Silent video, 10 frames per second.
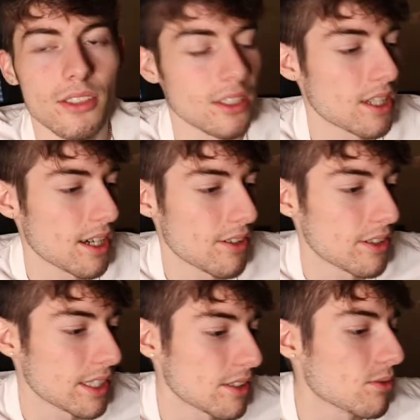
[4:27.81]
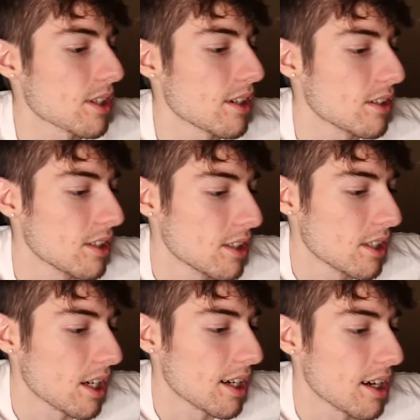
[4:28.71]
good high rounding as well.
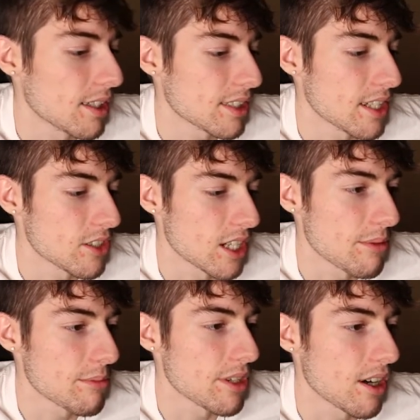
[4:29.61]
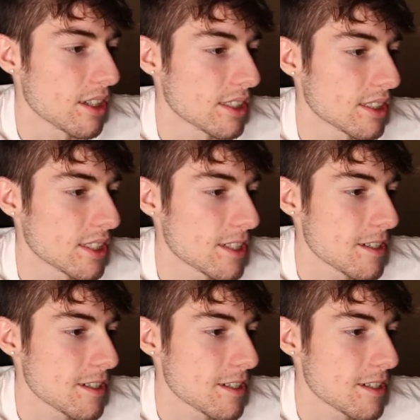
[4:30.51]
Ascension, I'm gonna be honest,